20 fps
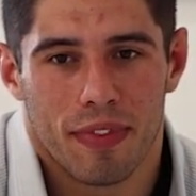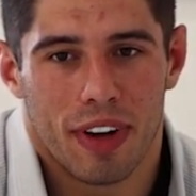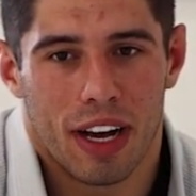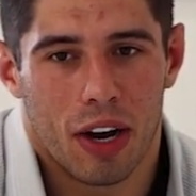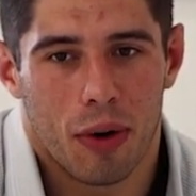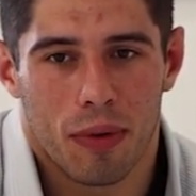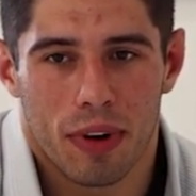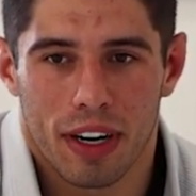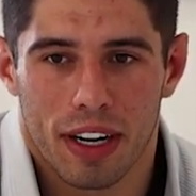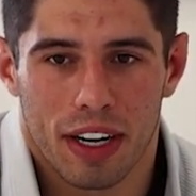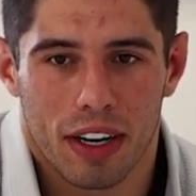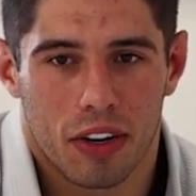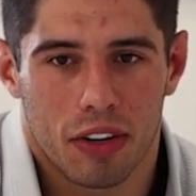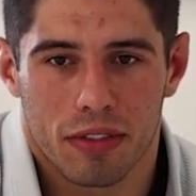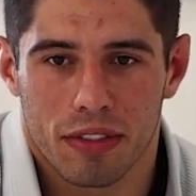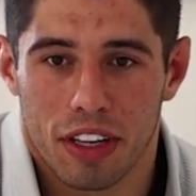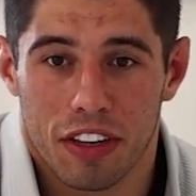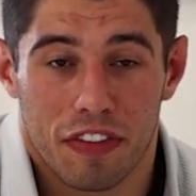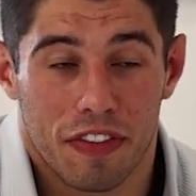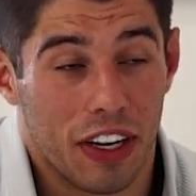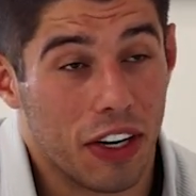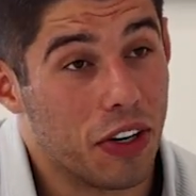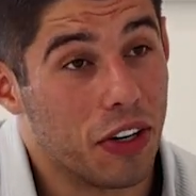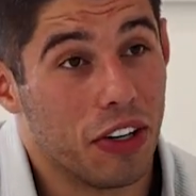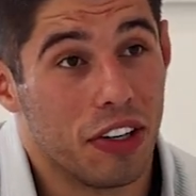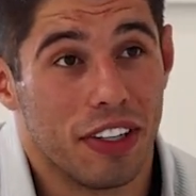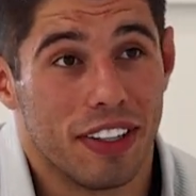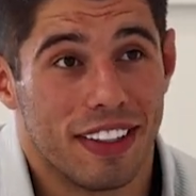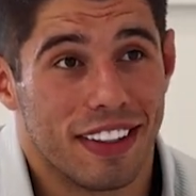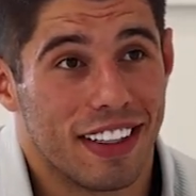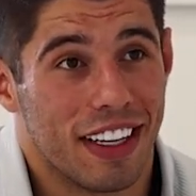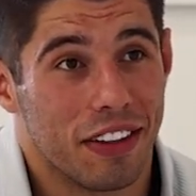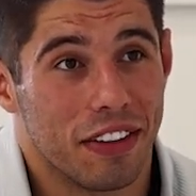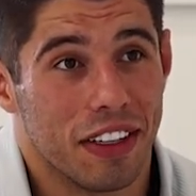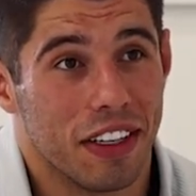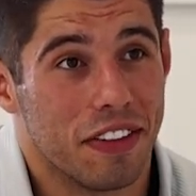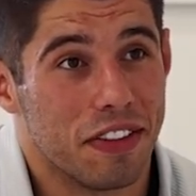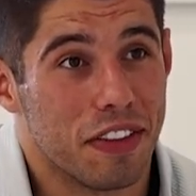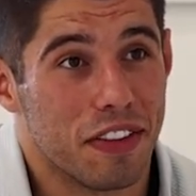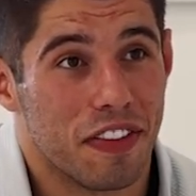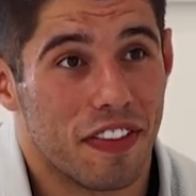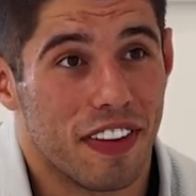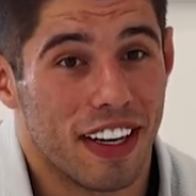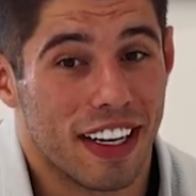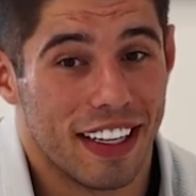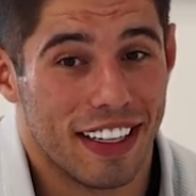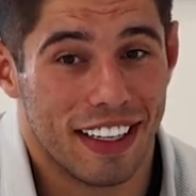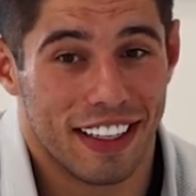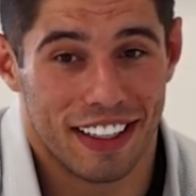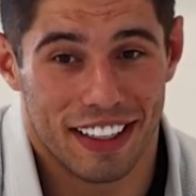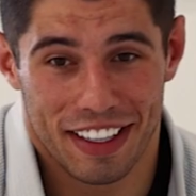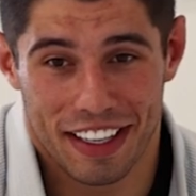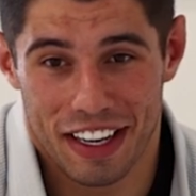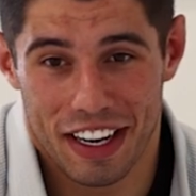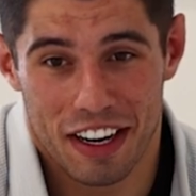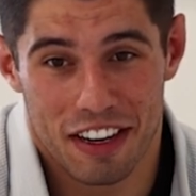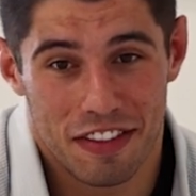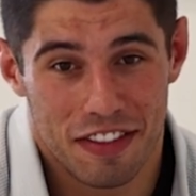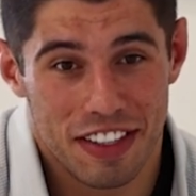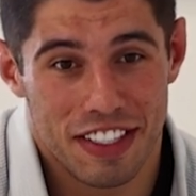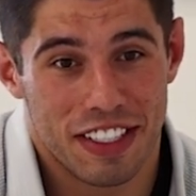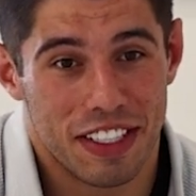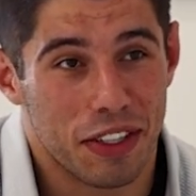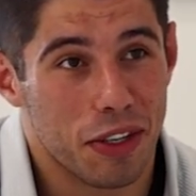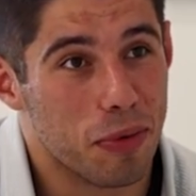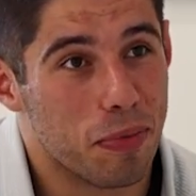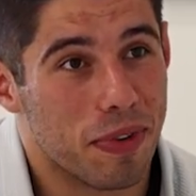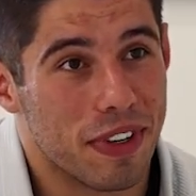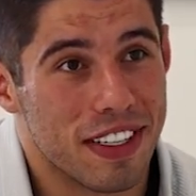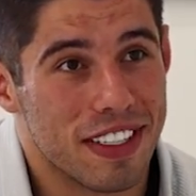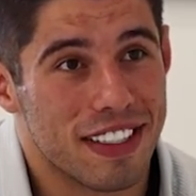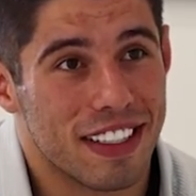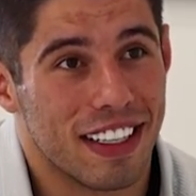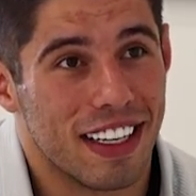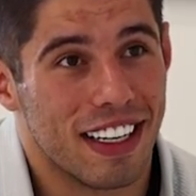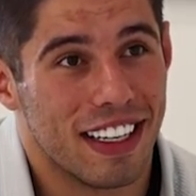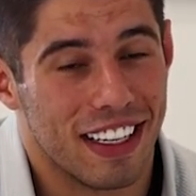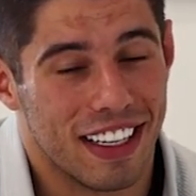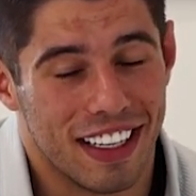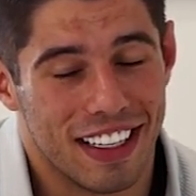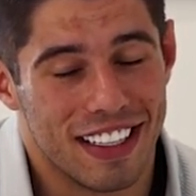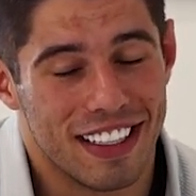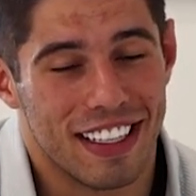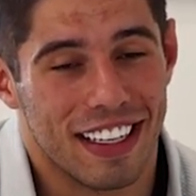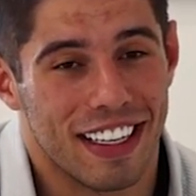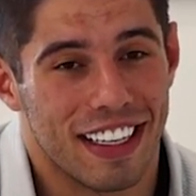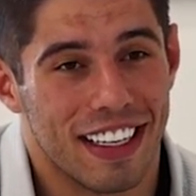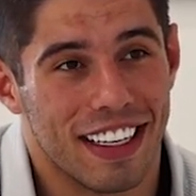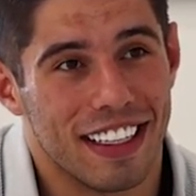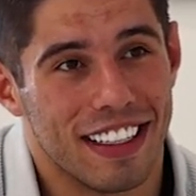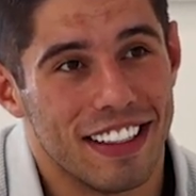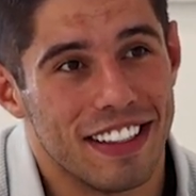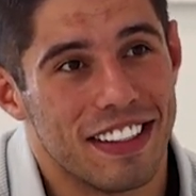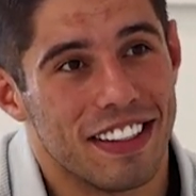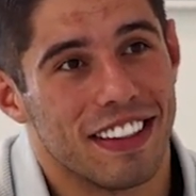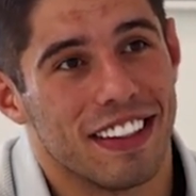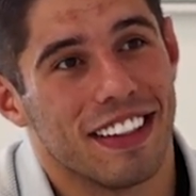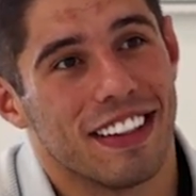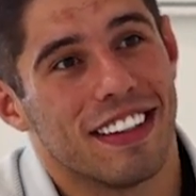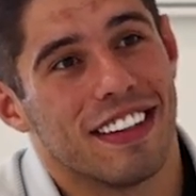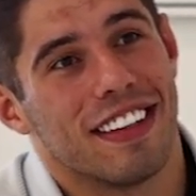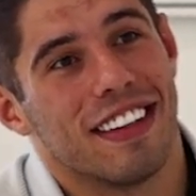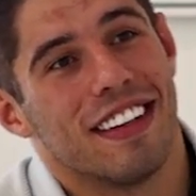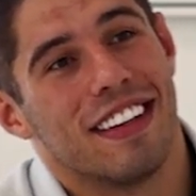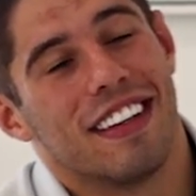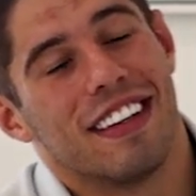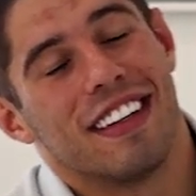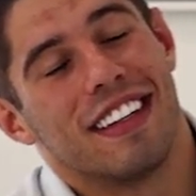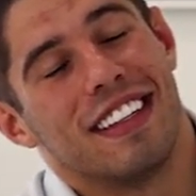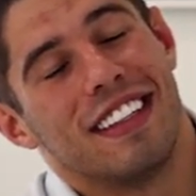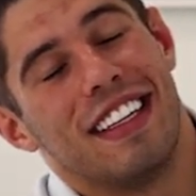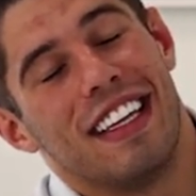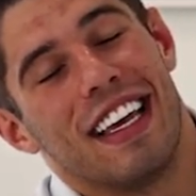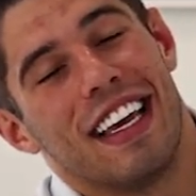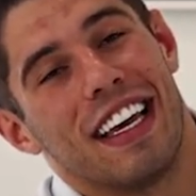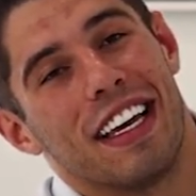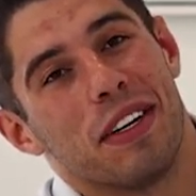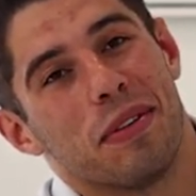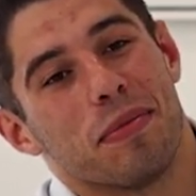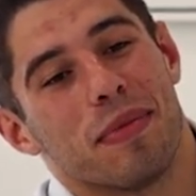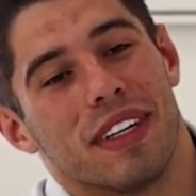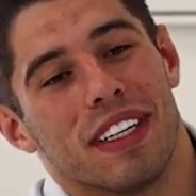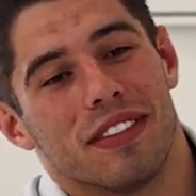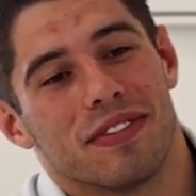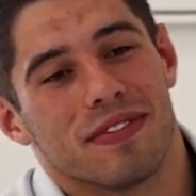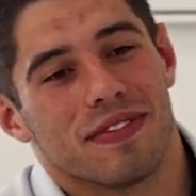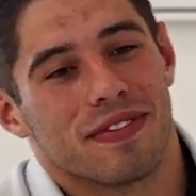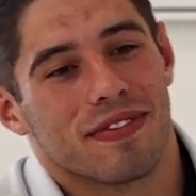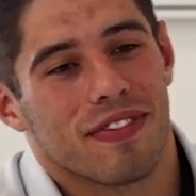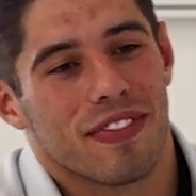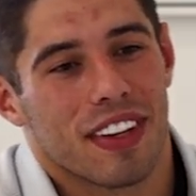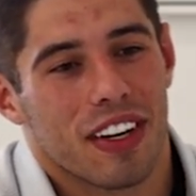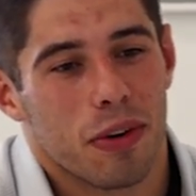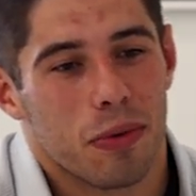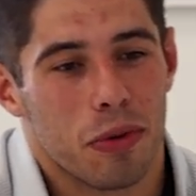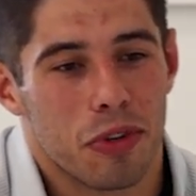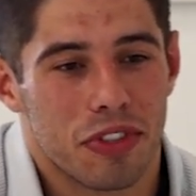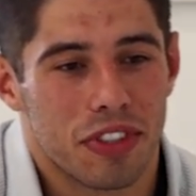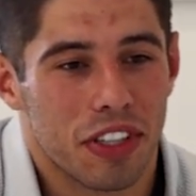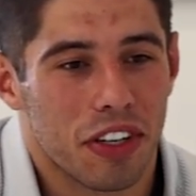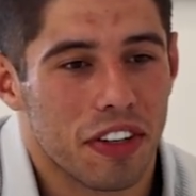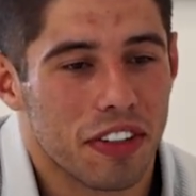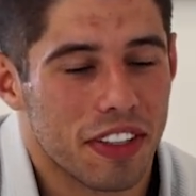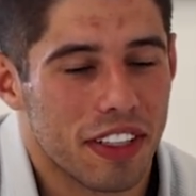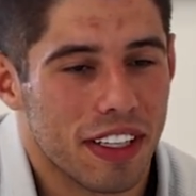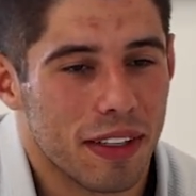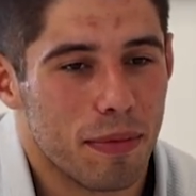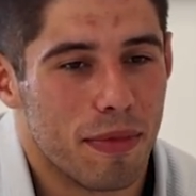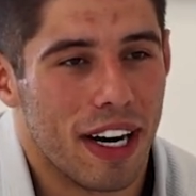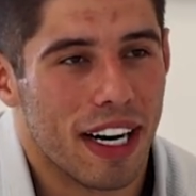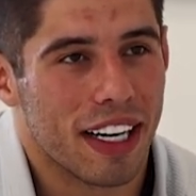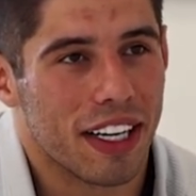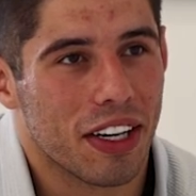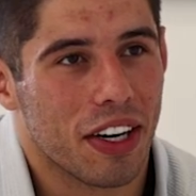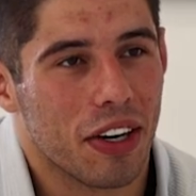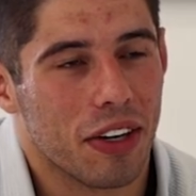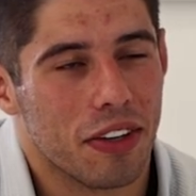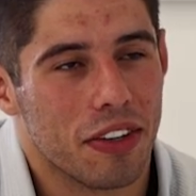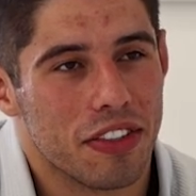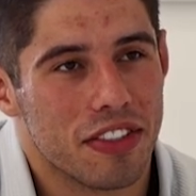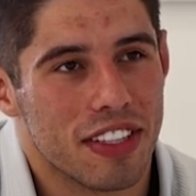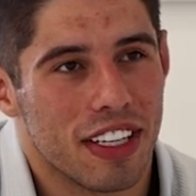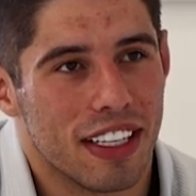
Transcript: I want to, if I could, I would love to fight every single person and into the end, but we'll see how the bracket goes.